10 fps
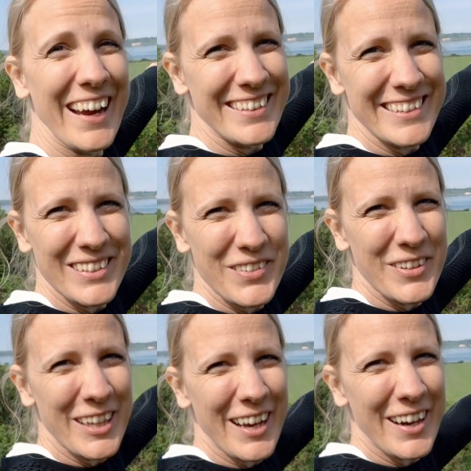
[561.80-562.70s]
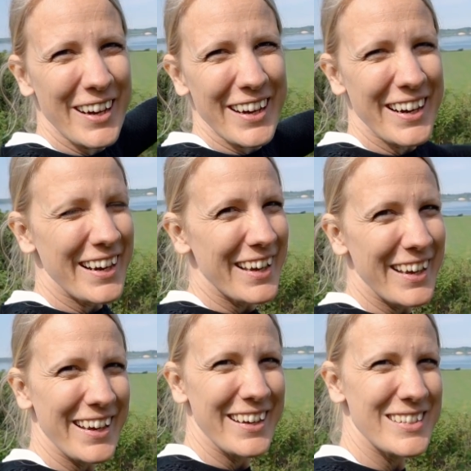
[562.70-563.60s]
island over there.
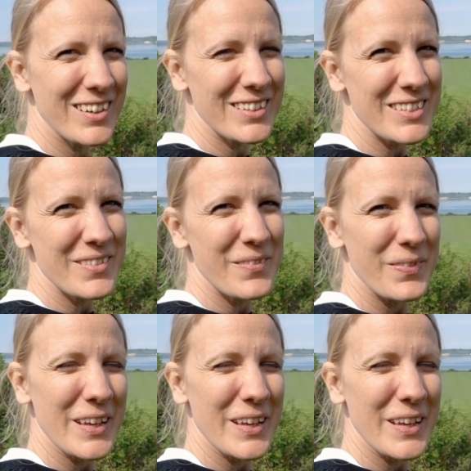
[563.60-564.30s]
It's awesome.